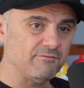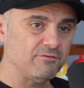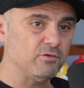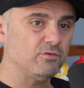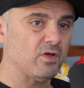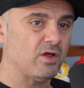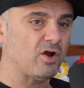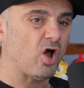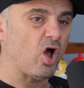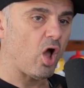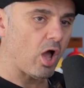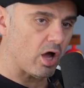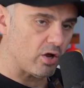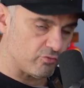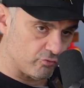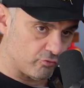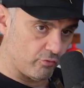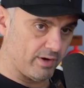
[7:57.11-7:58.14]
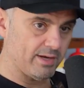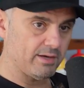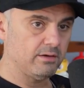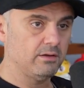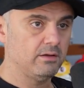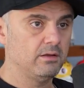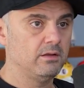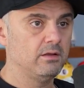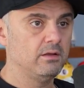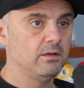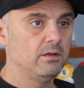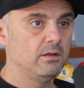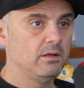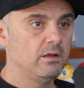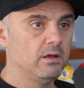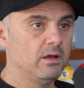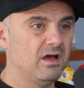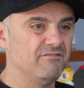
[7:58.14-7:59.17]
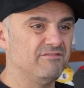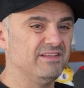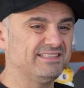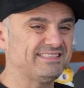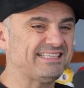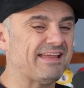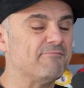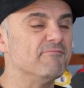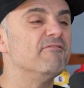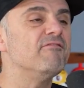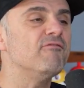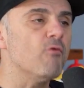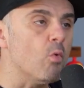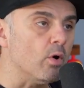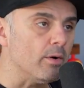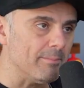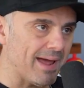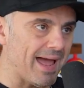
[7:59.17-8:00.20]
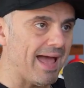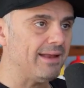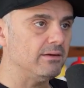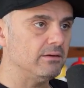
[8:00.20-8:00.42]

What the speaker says: If you've done 100 of the same format